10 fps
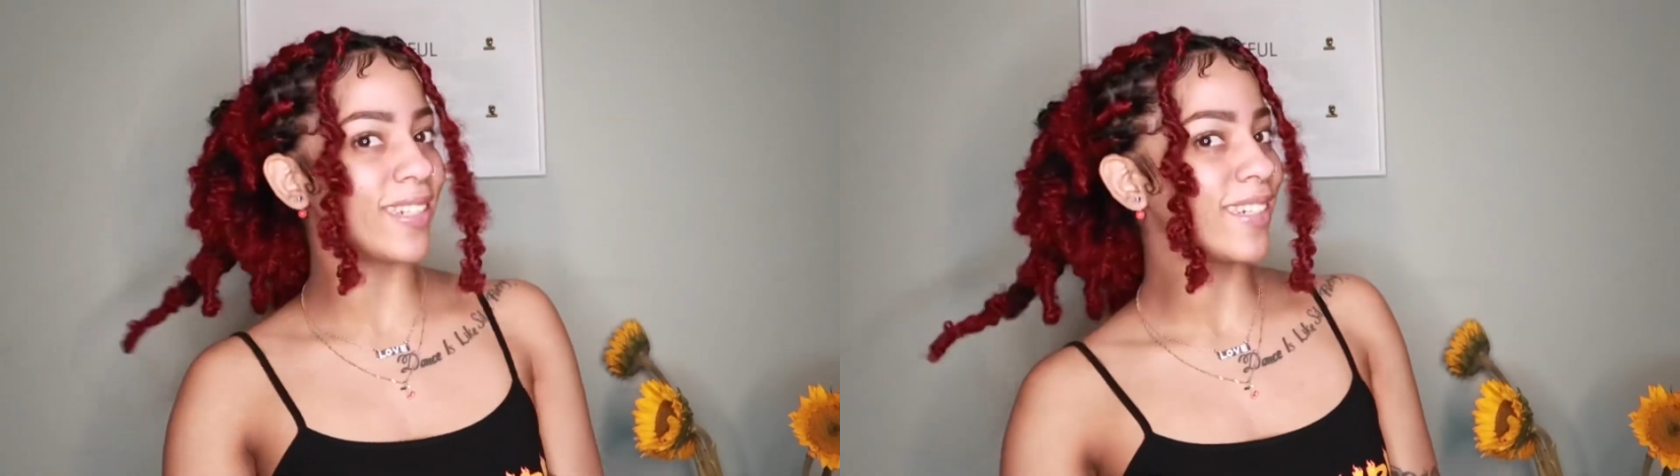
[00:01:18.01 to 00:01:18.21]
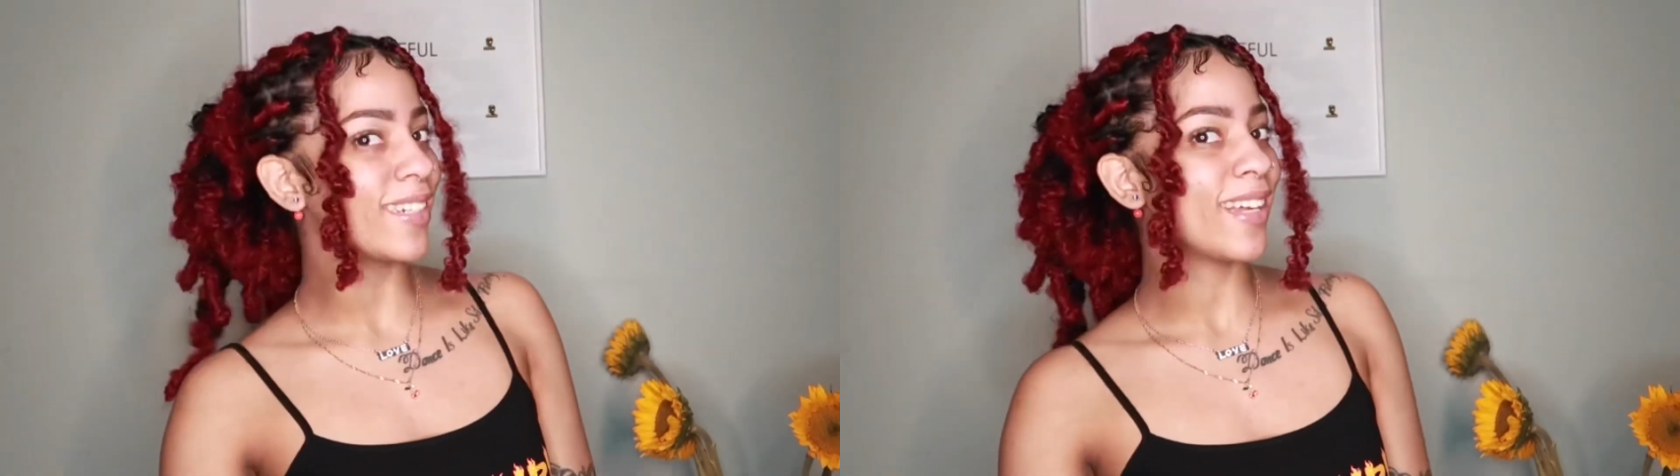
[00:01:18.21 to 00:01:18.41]

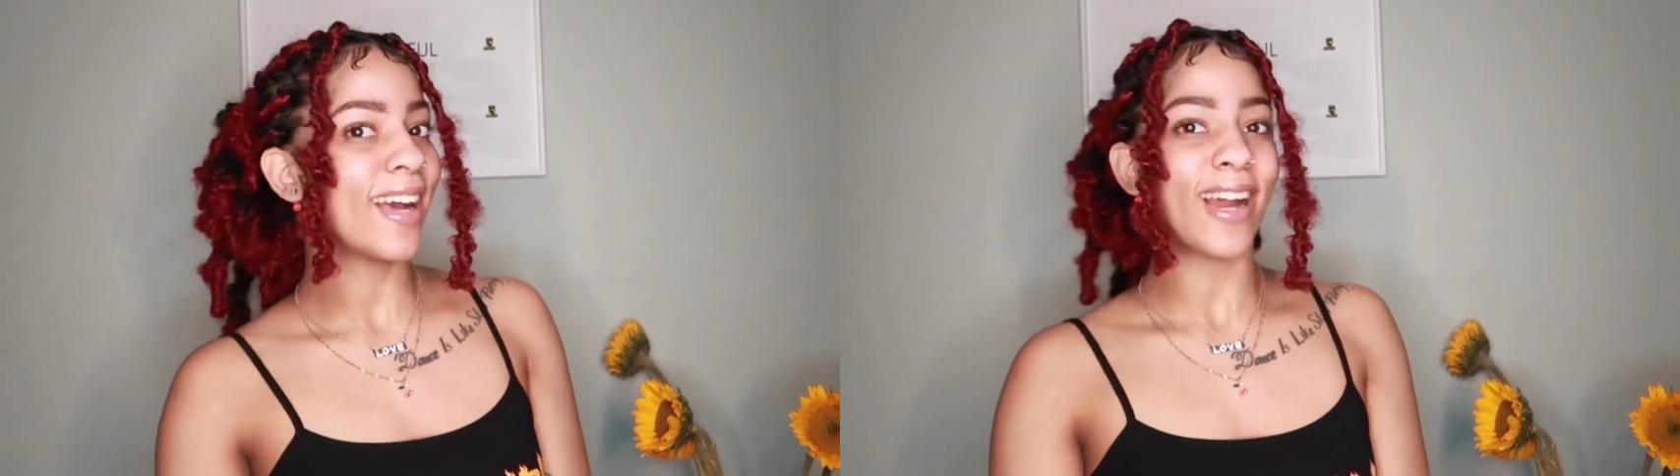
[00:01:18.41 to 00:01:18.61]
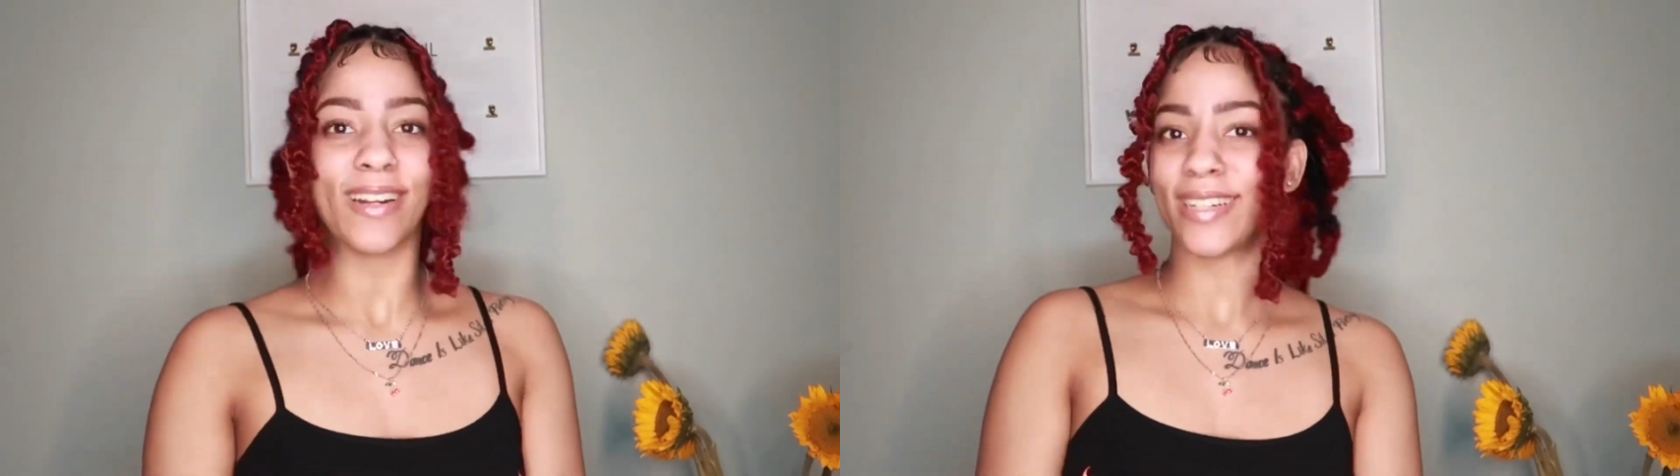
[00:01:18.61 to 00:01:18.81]

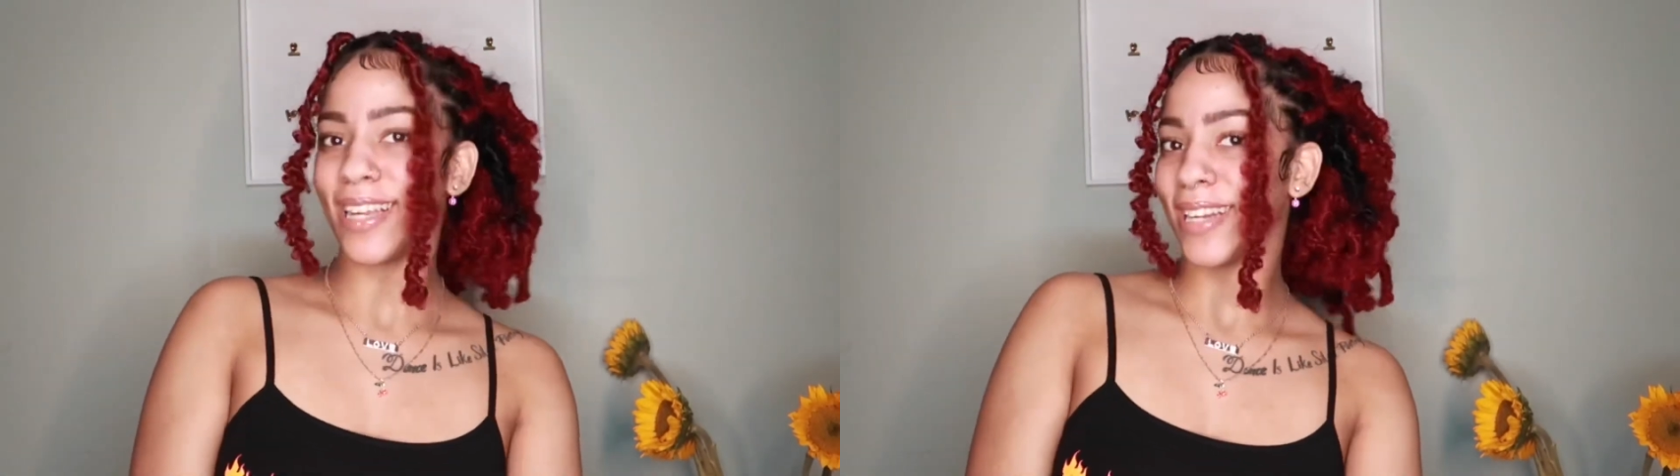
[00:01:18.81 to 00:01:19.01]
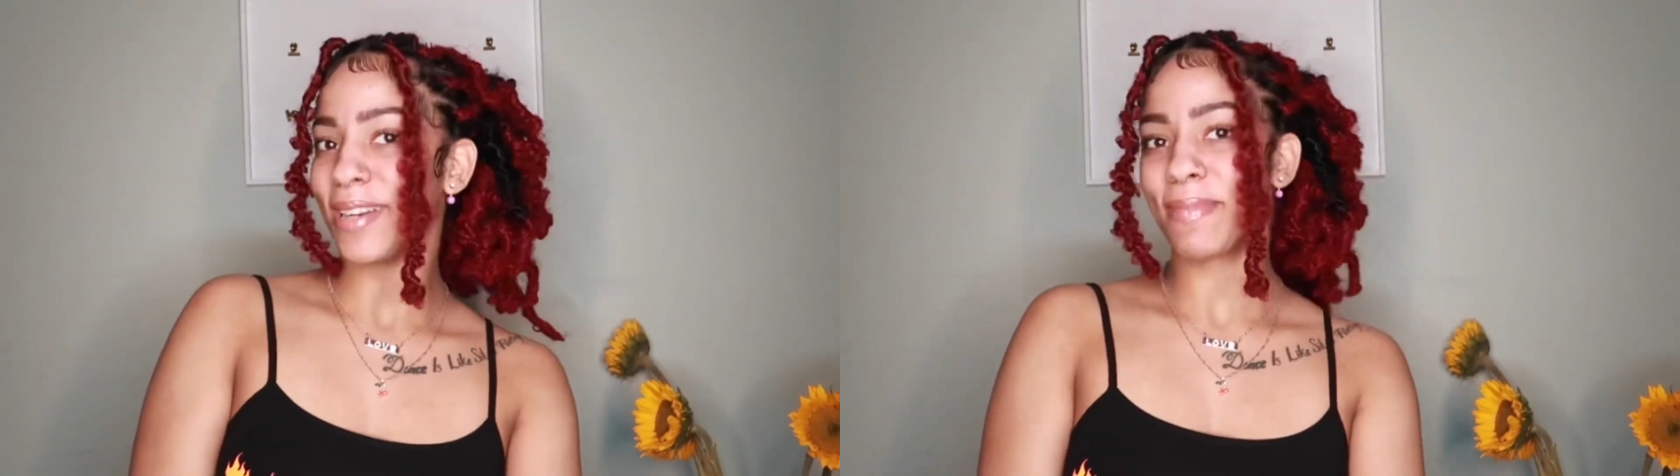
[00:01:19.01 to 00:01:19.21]
I already
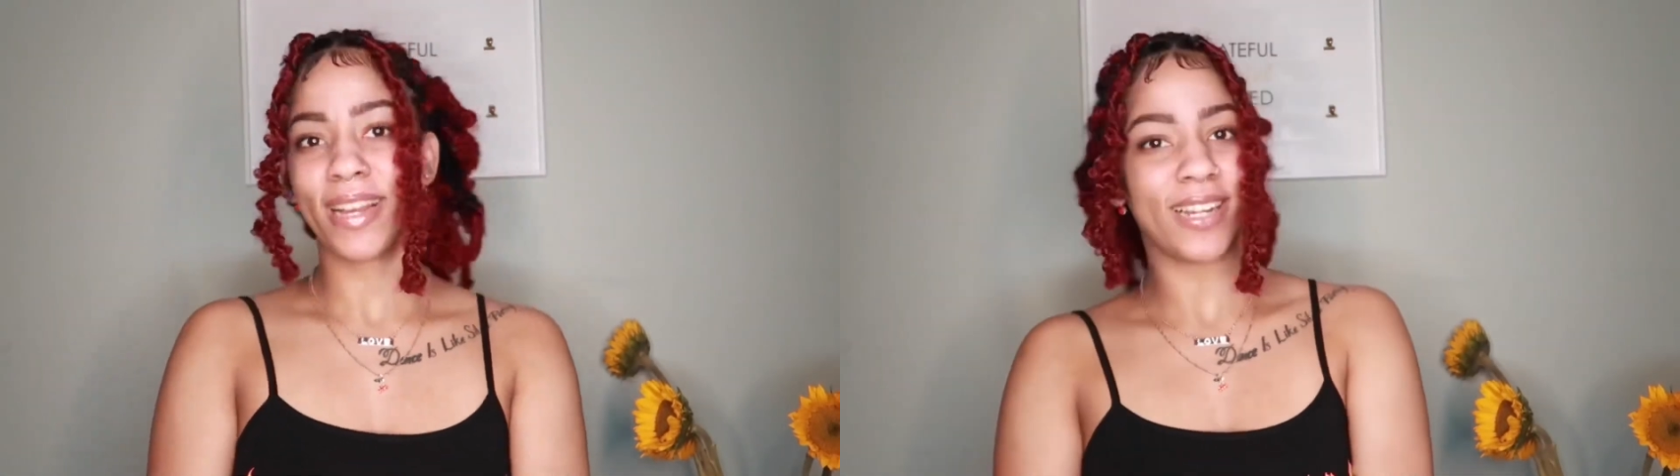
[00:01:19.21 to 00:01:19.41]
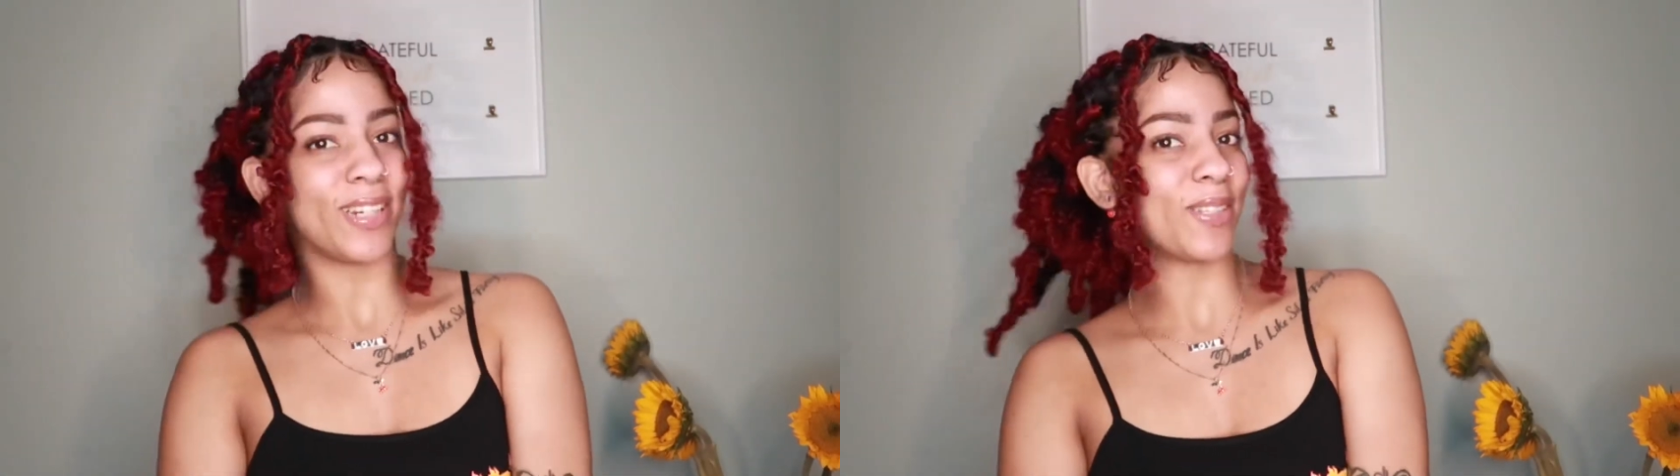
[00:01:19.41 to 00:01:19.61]
got it in my
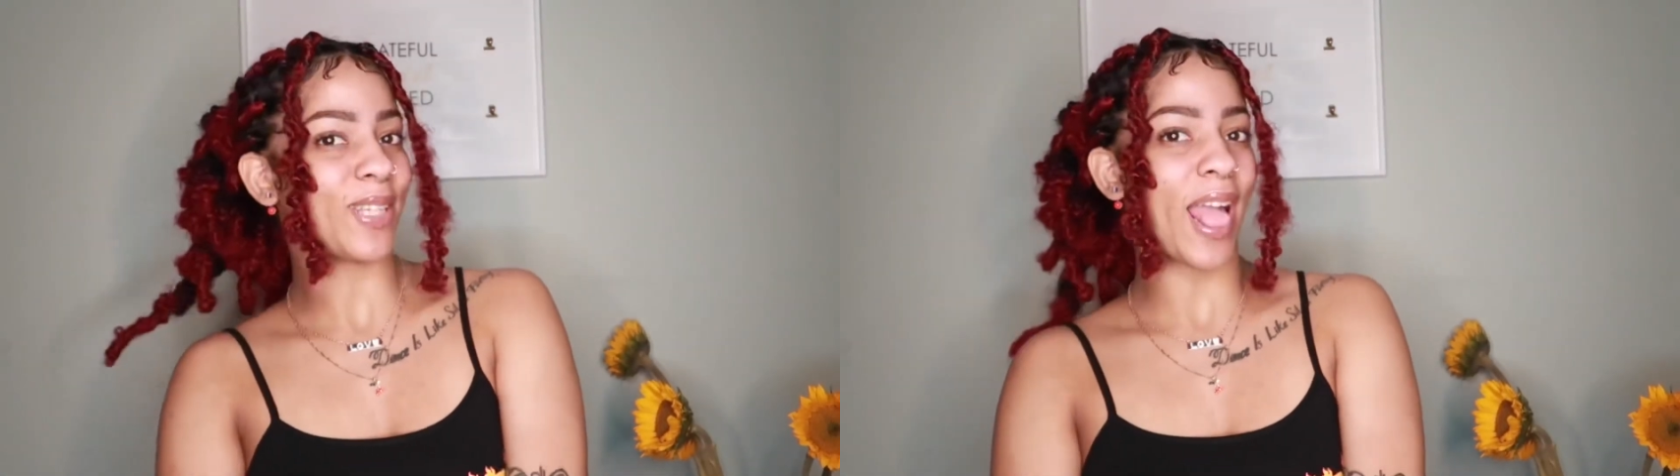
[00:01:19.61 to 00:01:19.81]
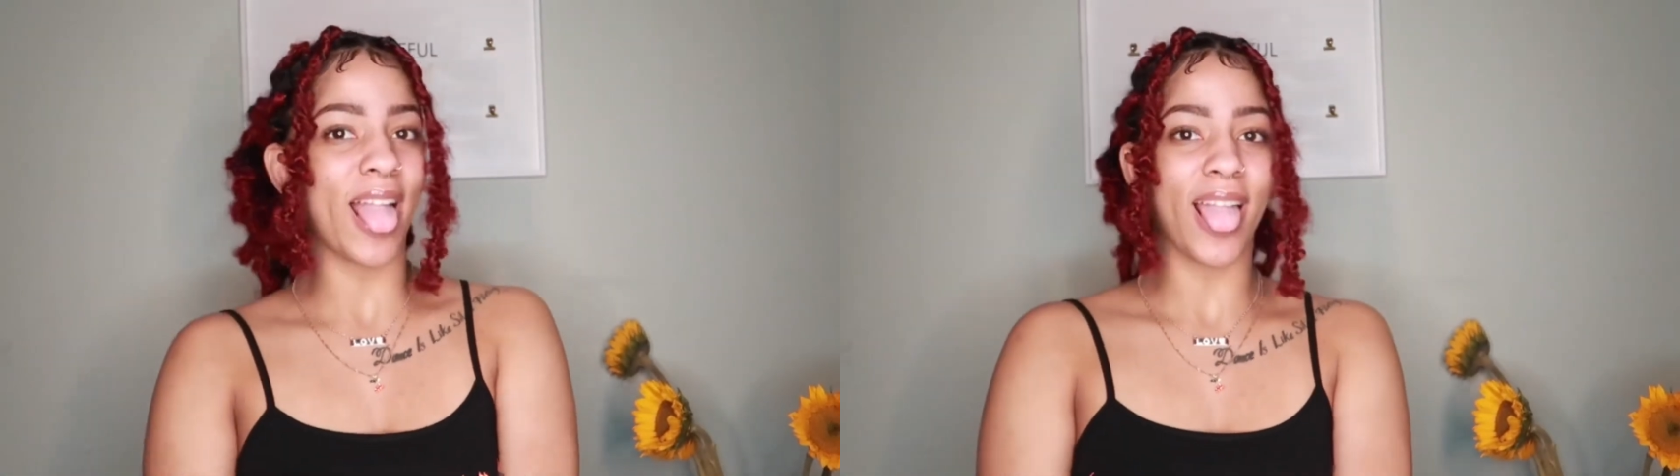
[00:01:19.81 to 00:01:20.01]
hair, you know
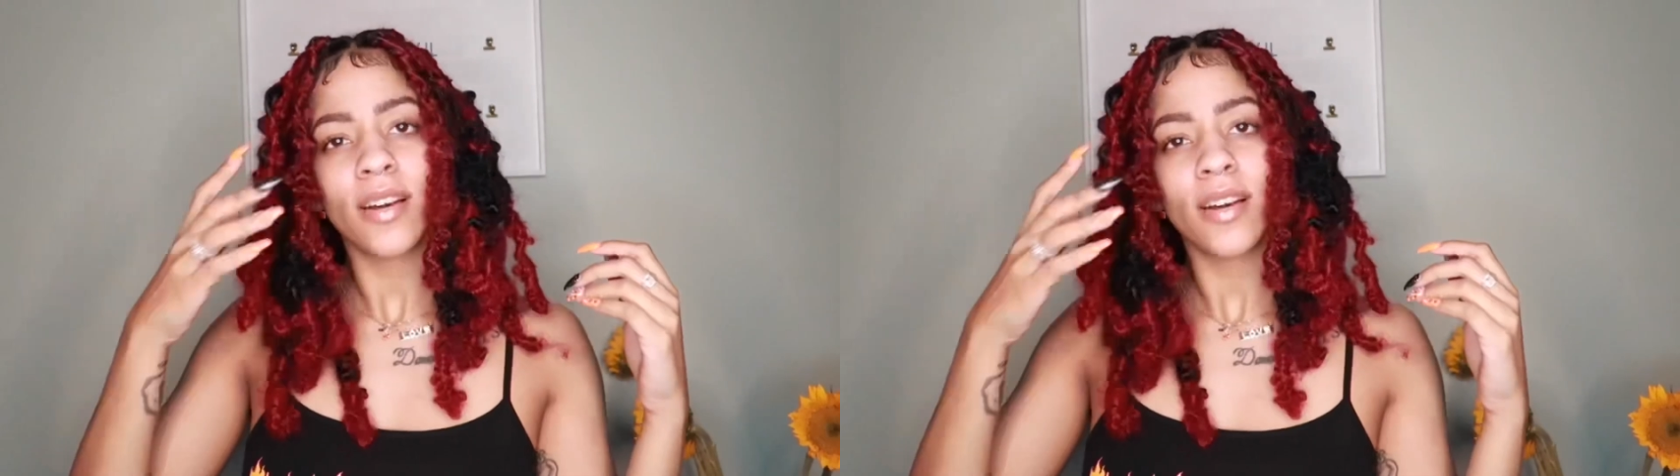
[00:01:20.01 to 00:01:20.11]
that.